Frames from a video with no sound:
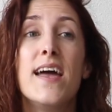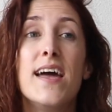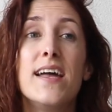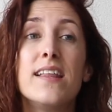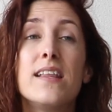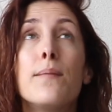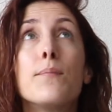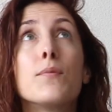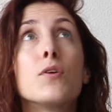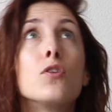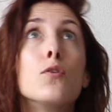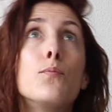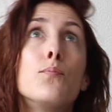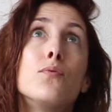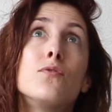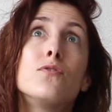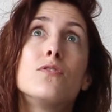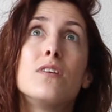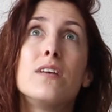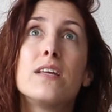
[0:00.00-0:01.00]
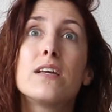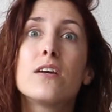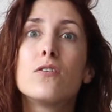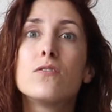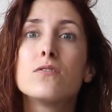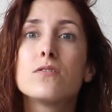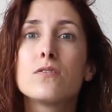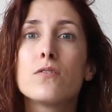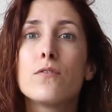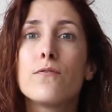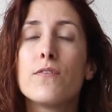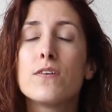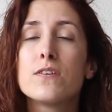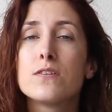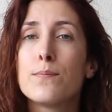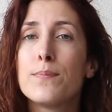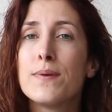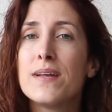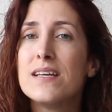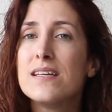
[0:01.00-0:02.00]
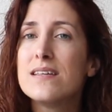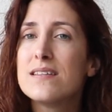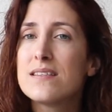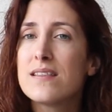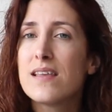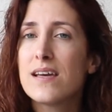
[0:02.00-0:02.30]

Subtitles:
And I'm gonna put the link also for the playlist